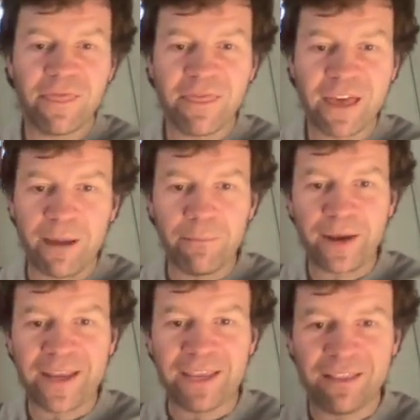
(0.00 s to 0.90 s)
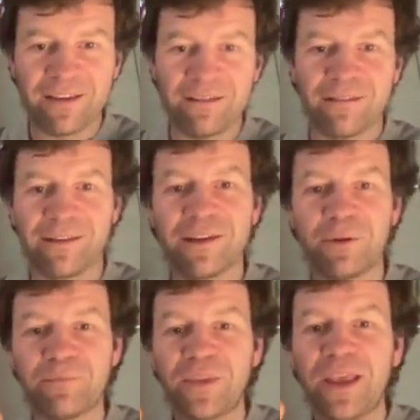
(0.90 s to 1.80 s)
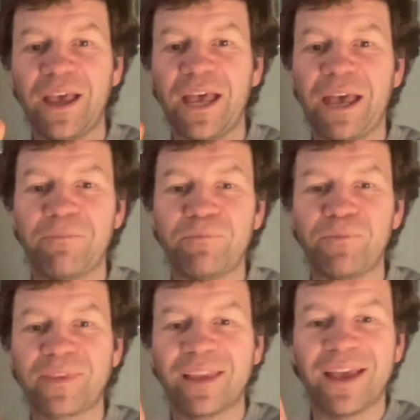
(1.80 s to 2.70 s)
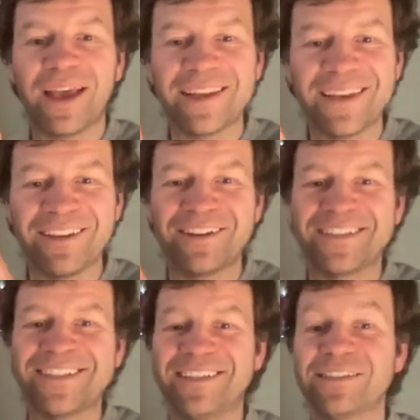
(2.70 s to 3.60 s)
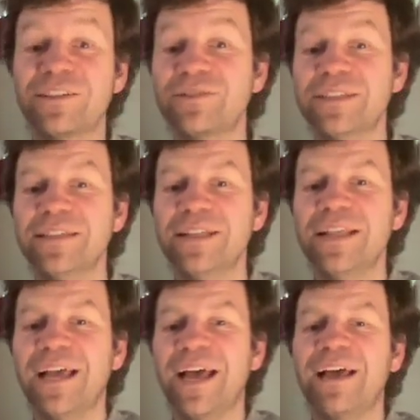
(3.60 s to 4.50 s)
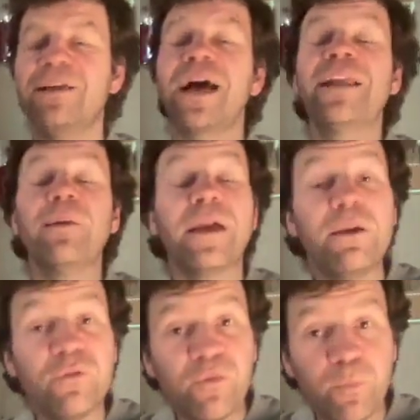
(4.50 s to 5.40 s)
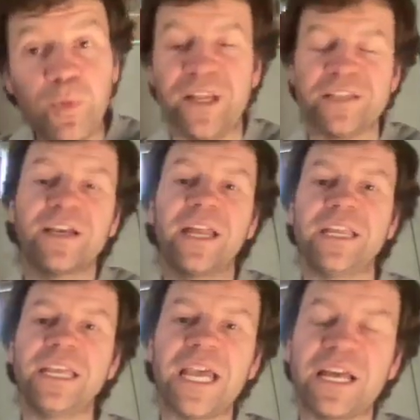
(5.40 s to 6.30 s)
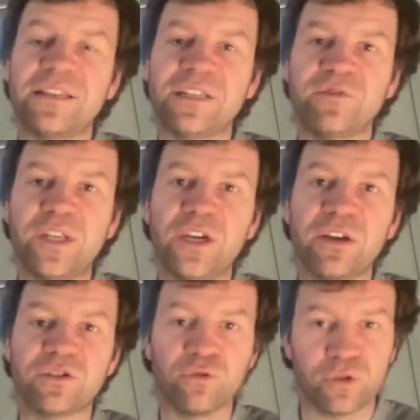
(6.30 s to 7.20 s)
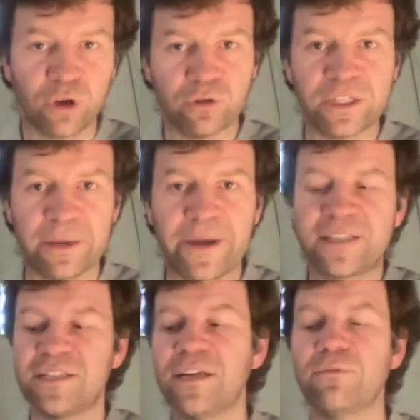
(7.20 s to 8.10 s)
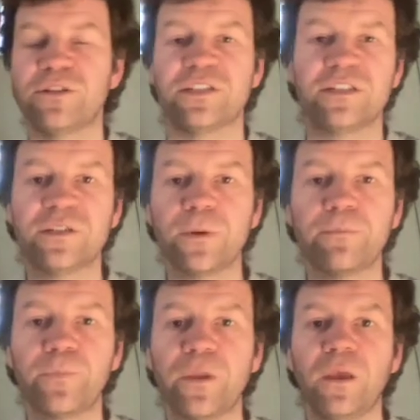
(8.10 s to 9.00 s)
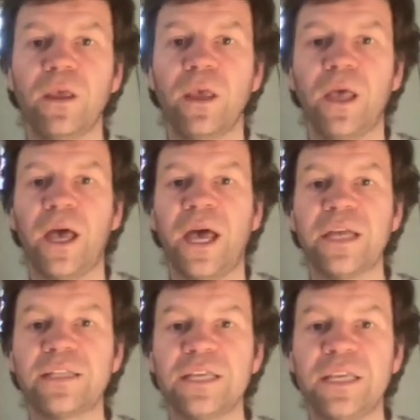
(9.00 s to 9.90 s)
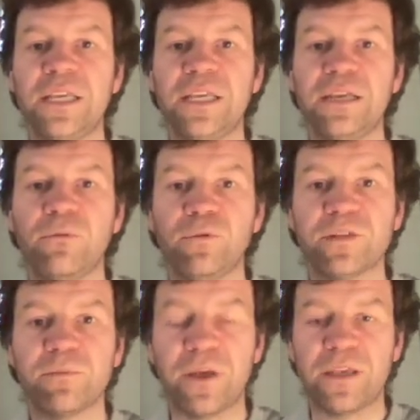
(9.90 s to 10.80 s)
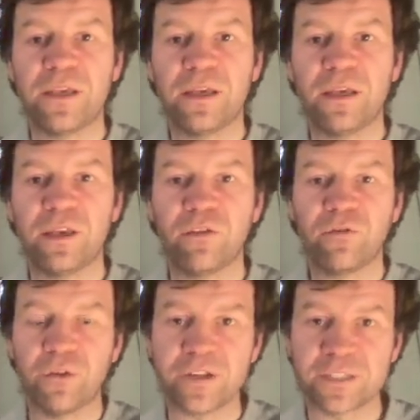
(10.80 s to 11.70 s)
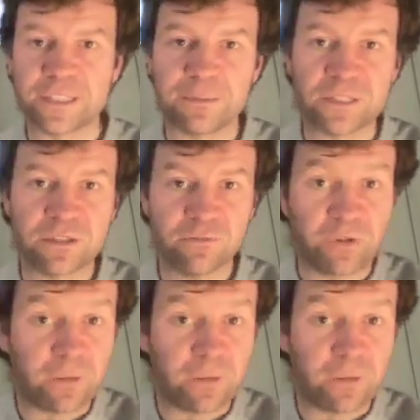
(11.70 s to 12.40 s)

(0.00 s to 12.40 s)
that blacky. Anyway, and yeah, you can't see, sorry. Anyway, it was brilliant. And he had this vineyard called Col de la Bastia, which is this one. And he was making his first attempt in red